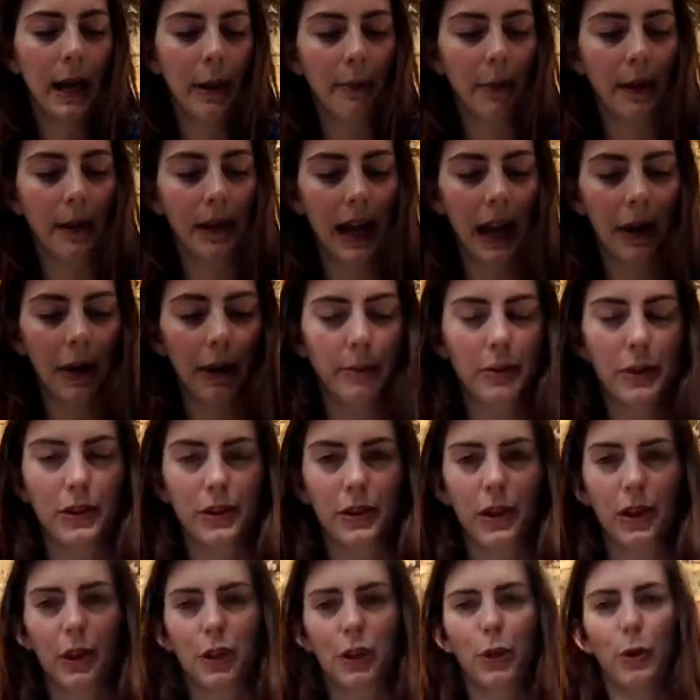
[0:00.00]
But now I'm just
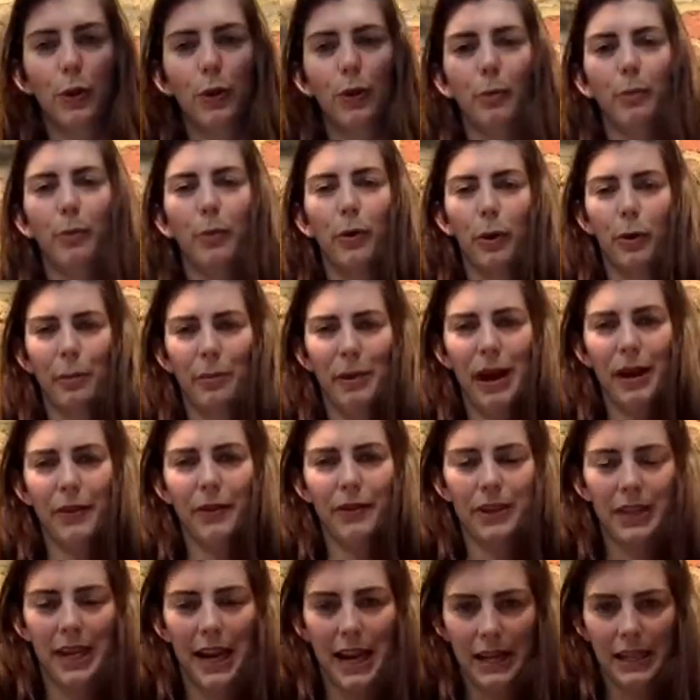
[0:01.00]
going to talk more about
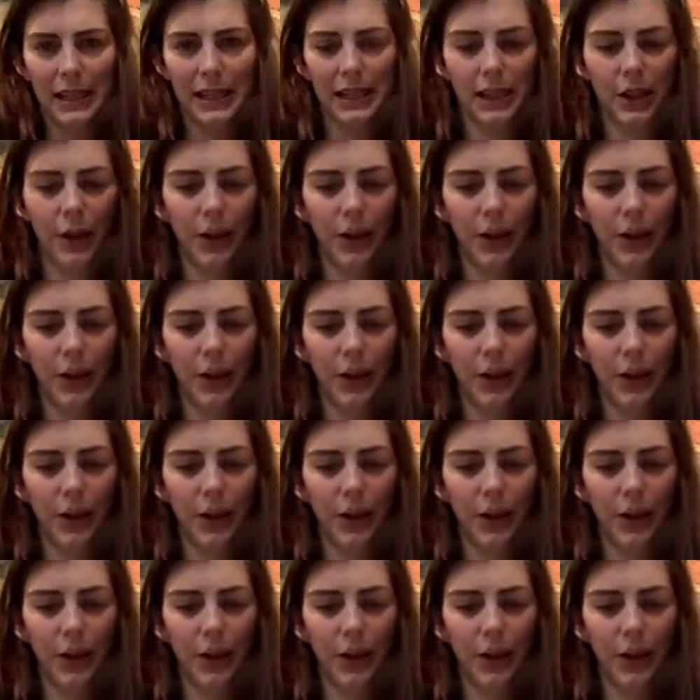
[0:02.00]
the taste.